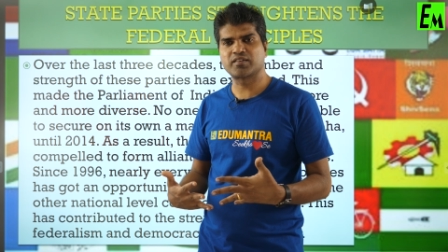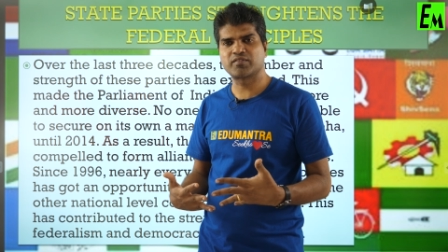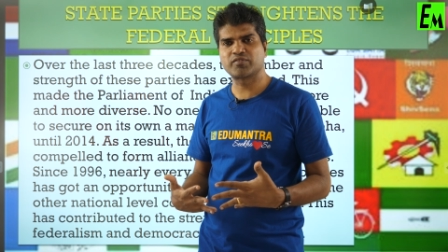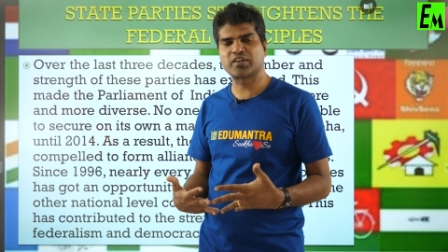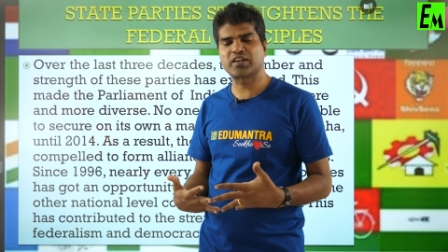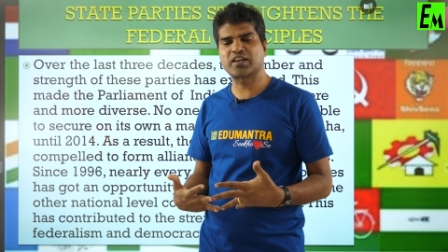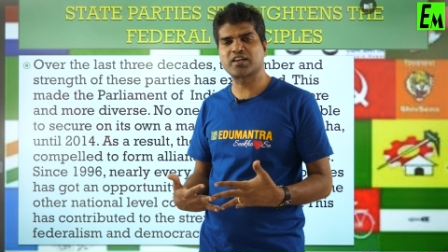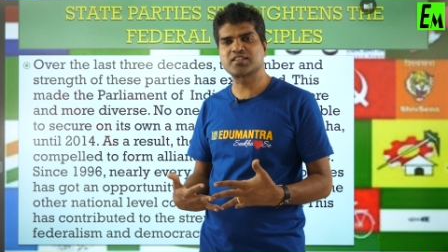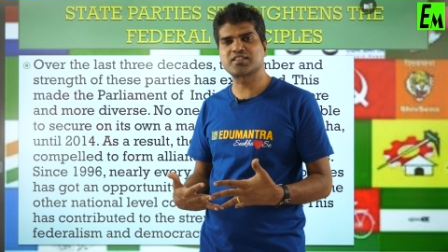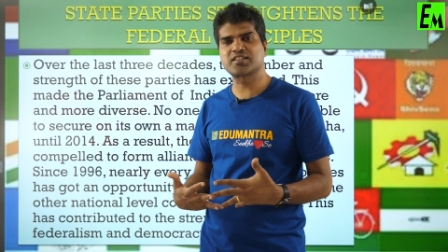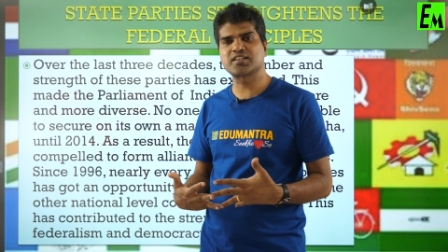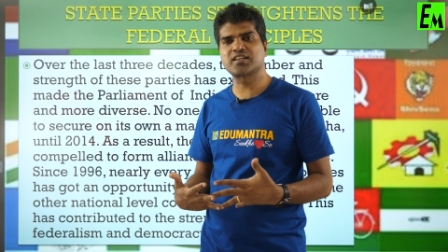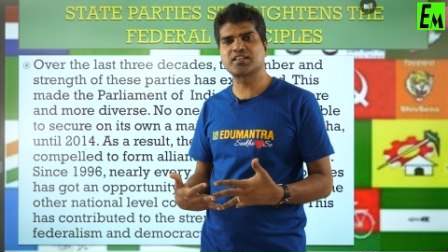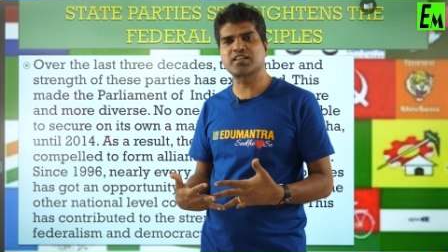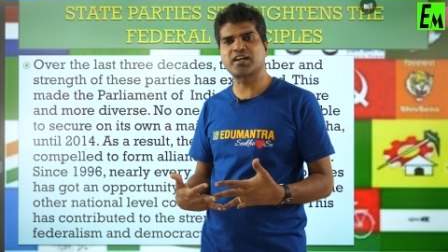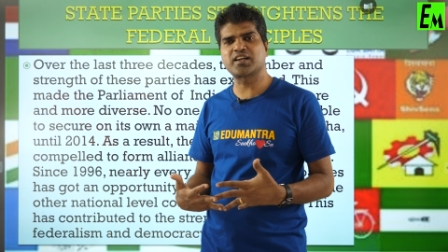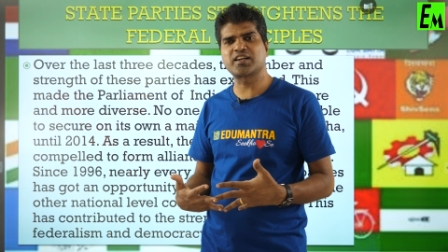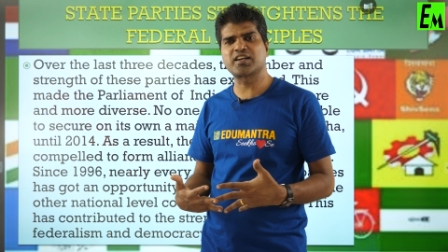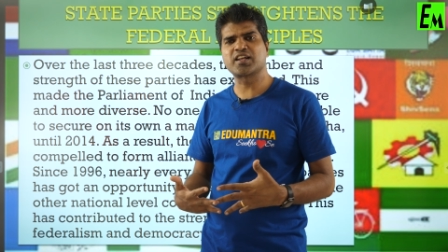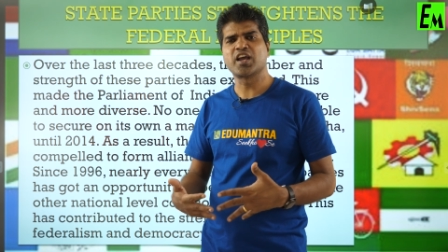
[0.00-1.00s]
we can see
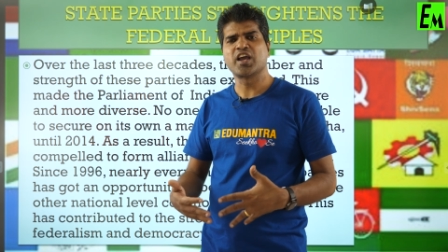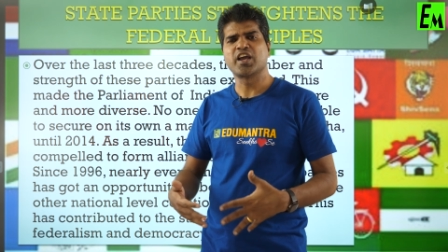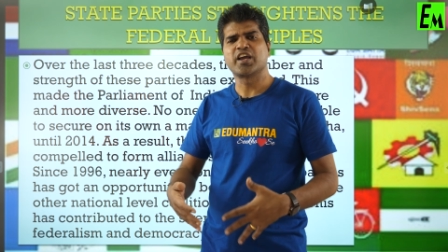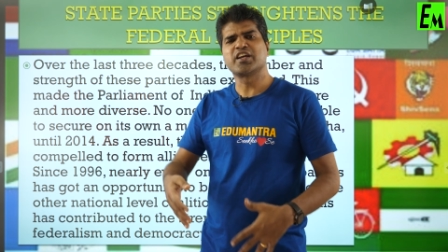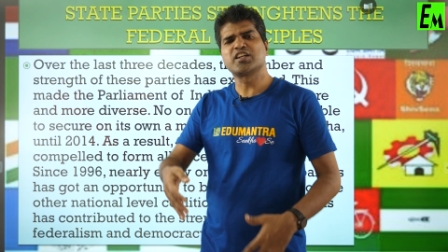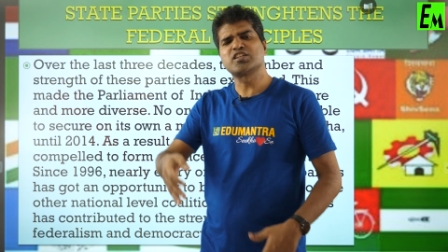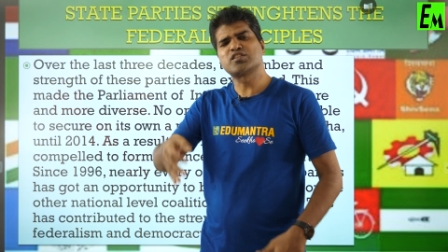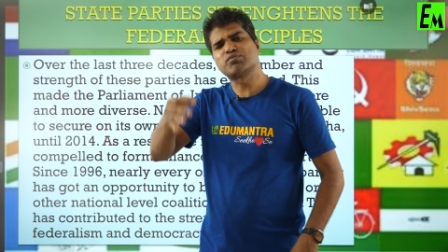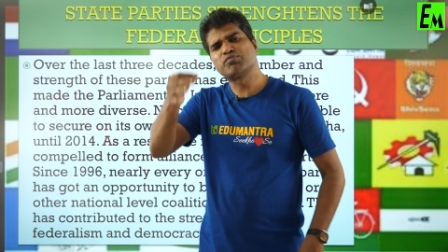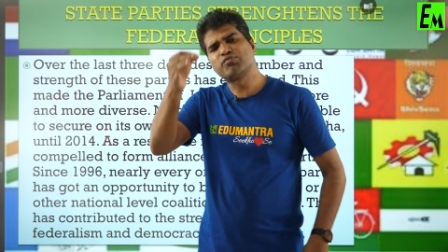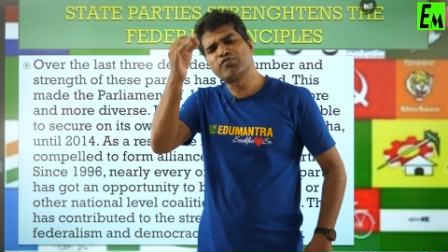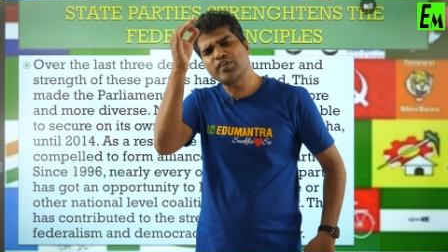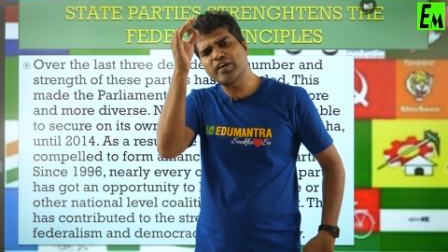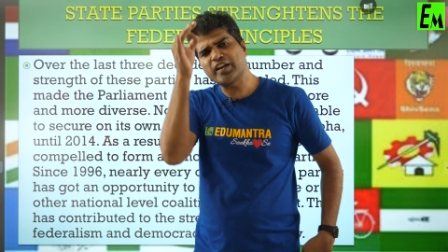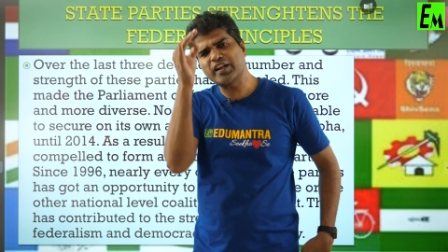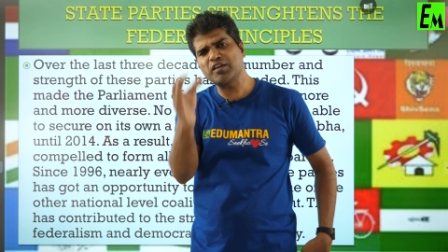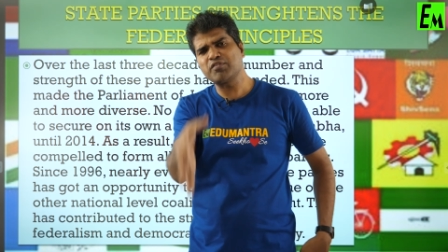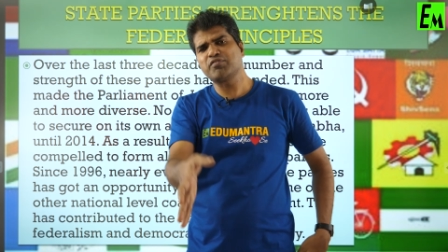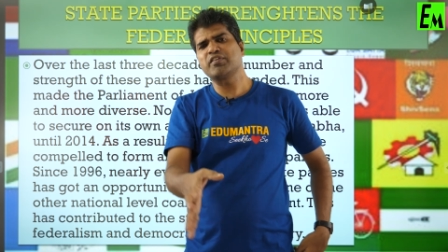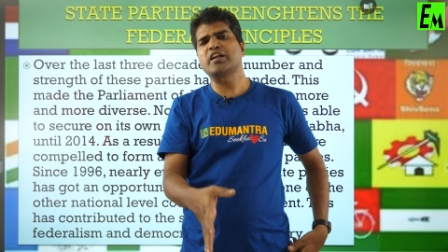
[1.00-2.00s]
that it is
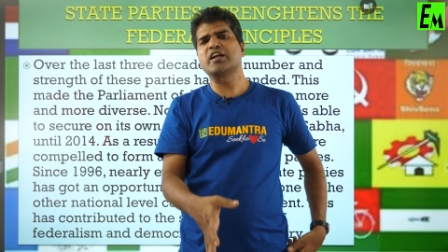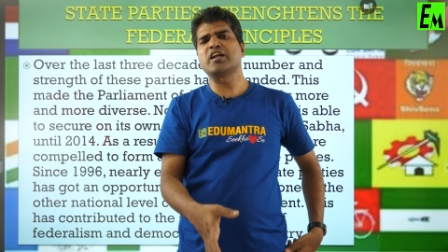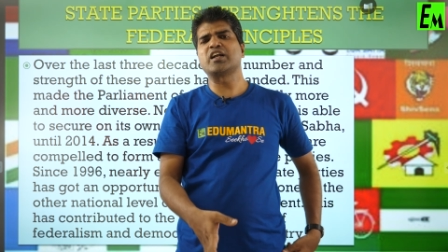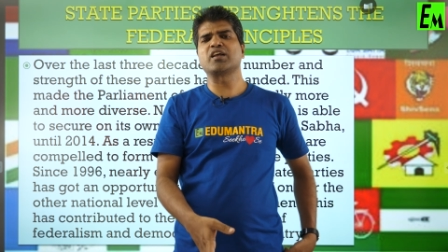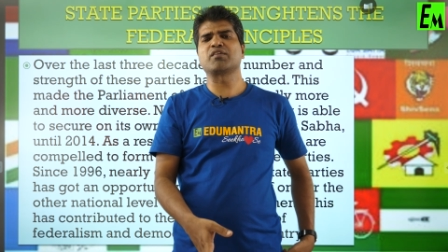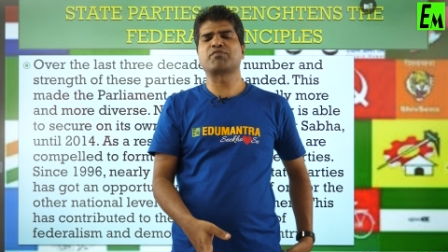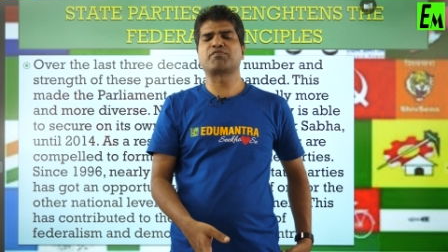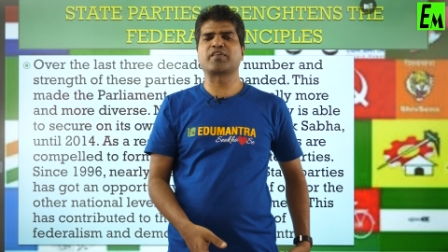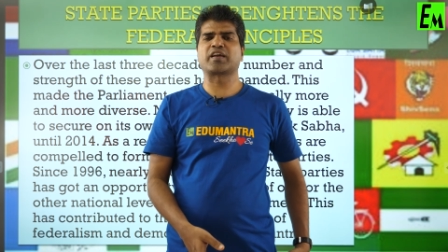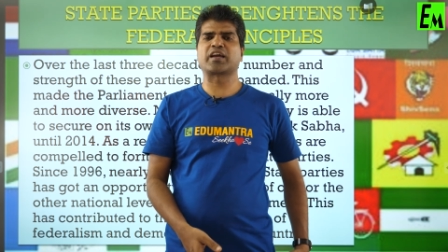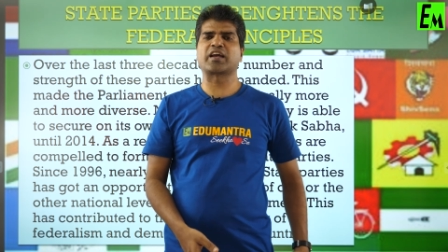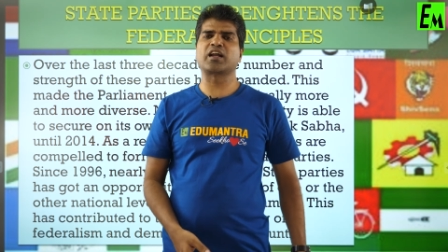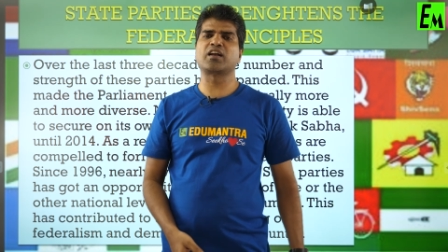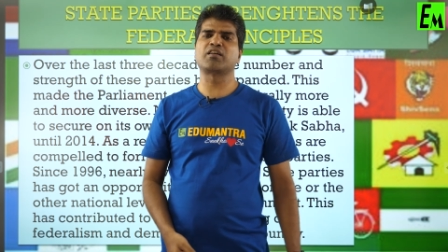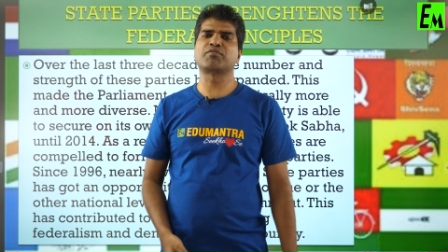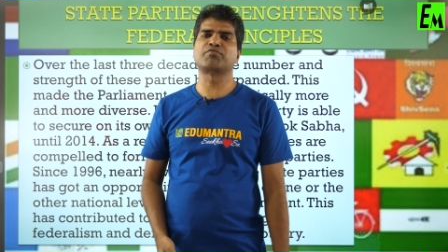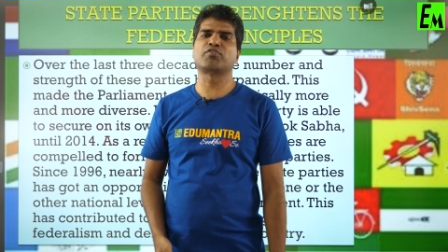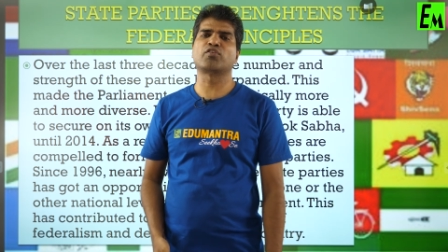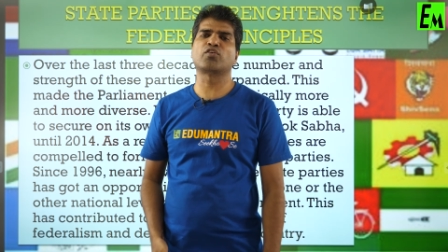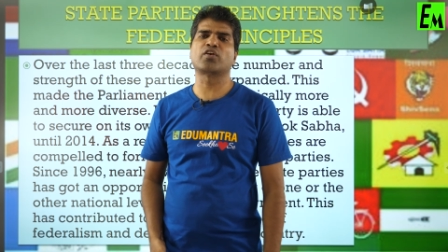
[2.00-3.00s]
very, very
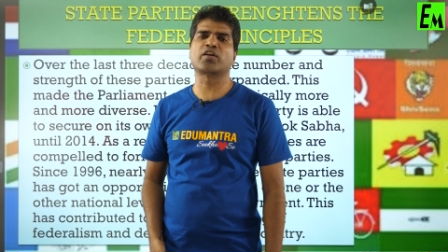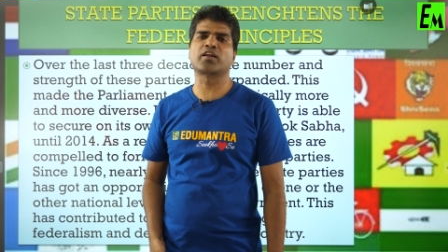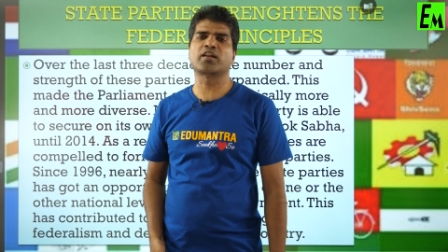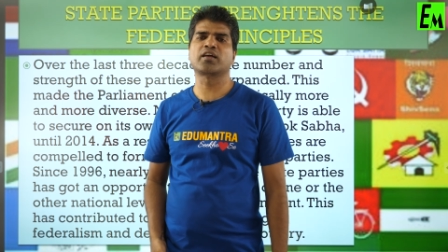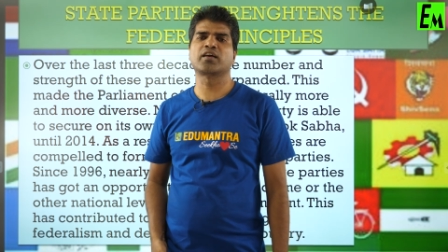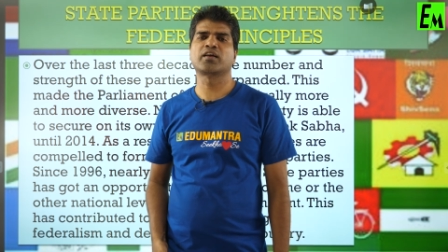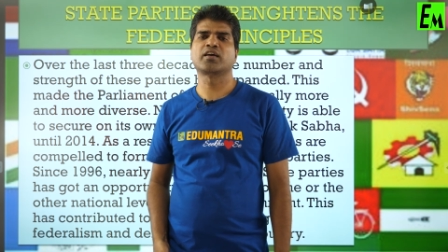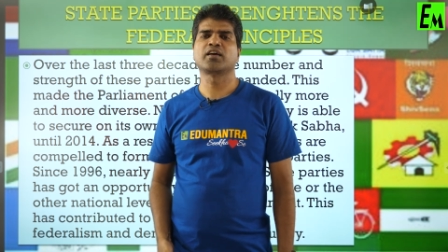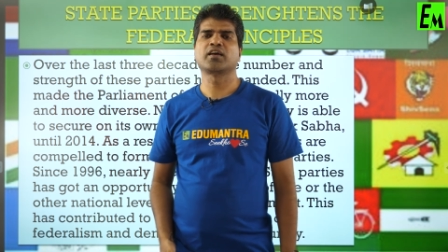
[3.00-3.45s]
difficult for